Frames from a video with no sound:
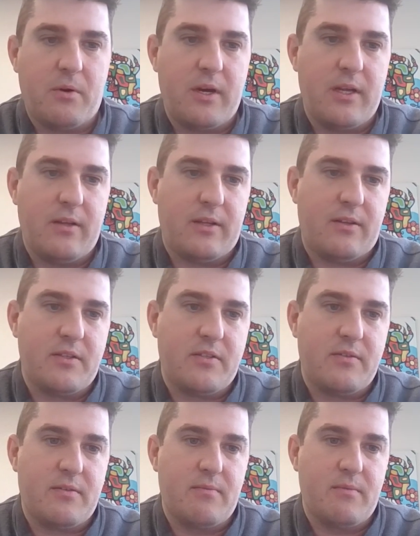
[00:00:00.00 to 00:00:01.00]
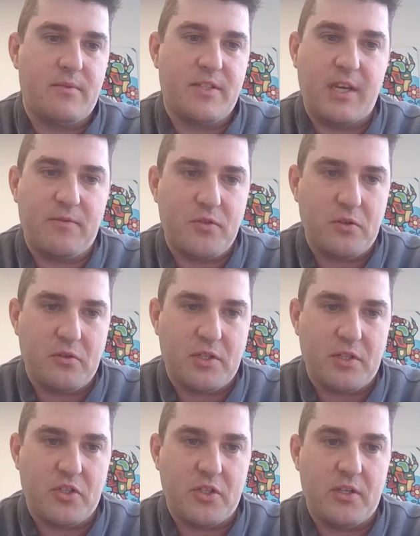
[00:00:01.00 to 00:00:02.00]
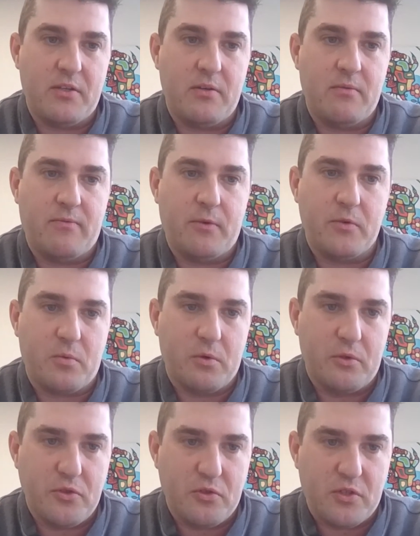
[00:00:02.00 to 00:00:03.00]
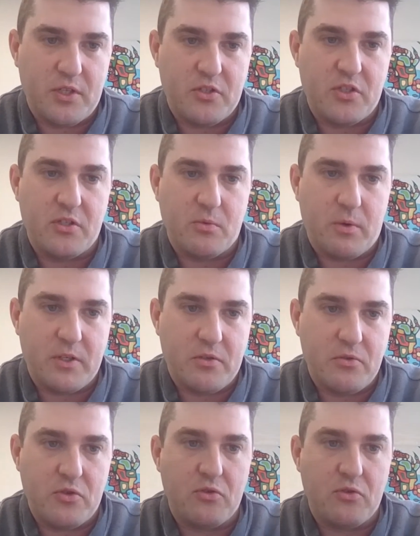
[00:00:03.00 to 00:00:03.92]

right. Like this safe jurisdiction, first world jurisdictions, Western